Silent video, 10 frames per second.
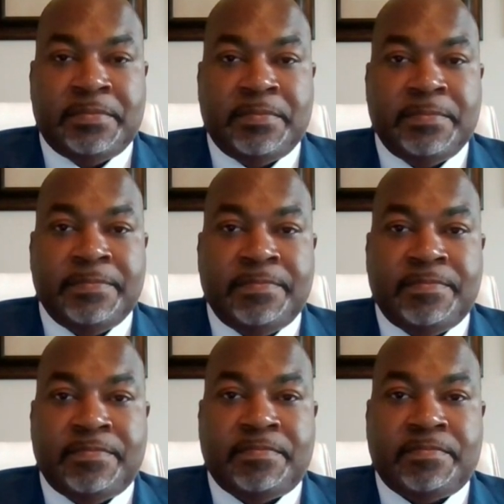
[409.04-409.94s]

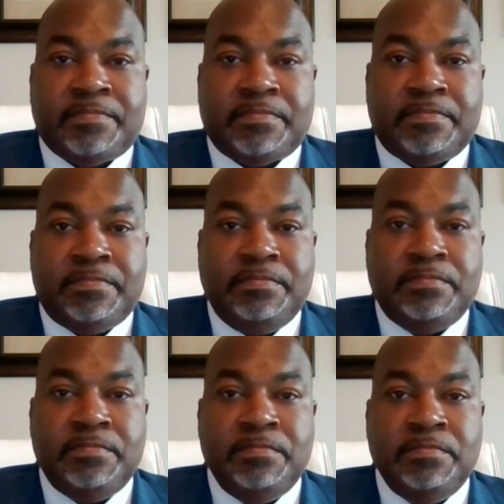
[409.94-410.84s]

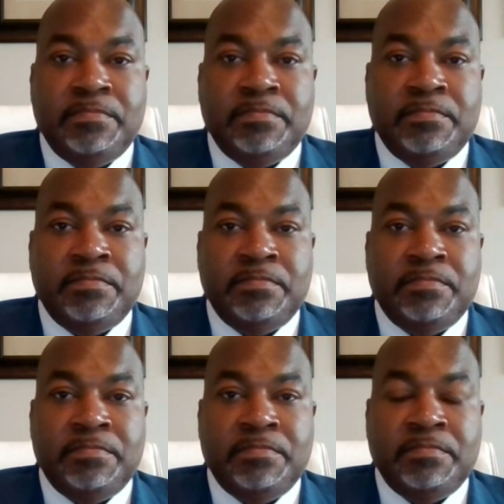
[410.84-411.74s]

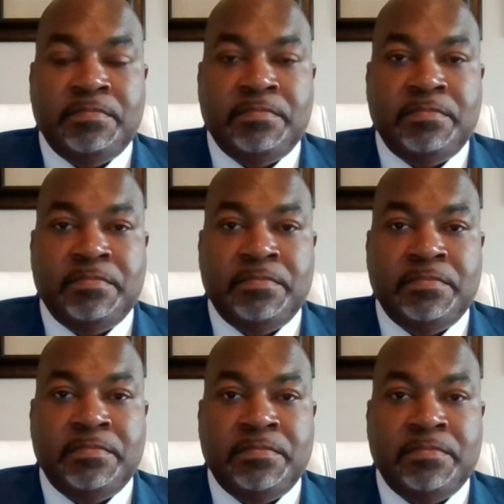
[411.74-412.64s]

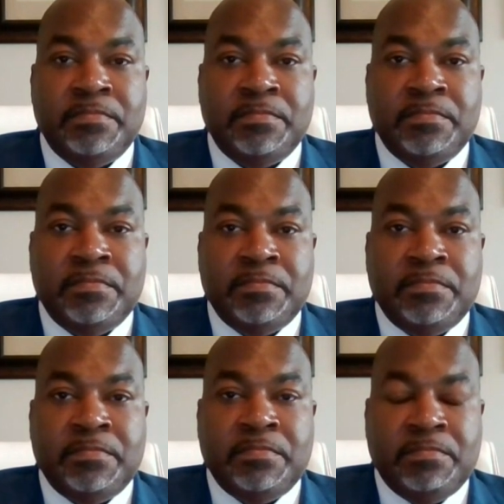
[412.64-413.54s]

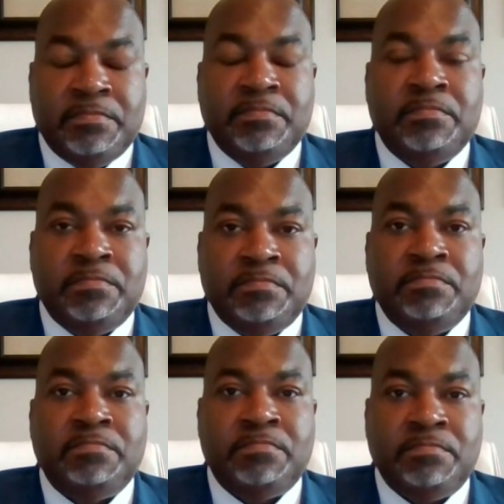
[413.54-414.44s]

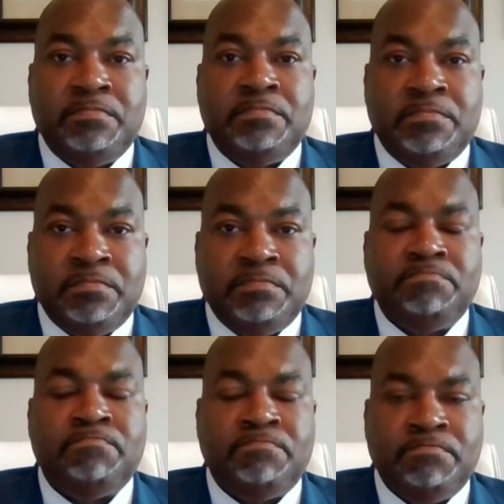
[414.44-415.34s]

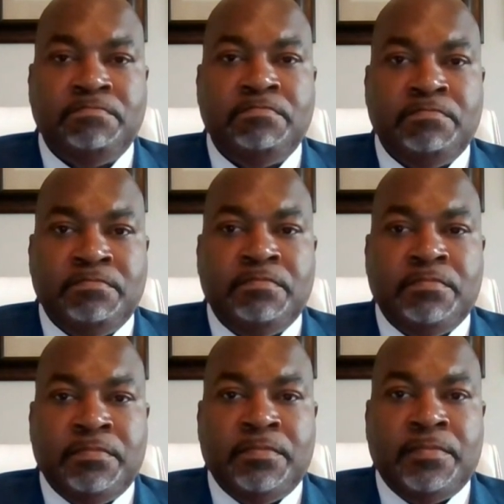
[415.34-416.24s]

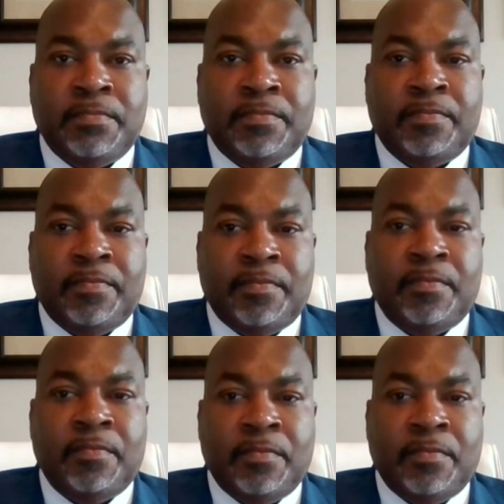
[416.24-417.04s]
This person isn't speaking.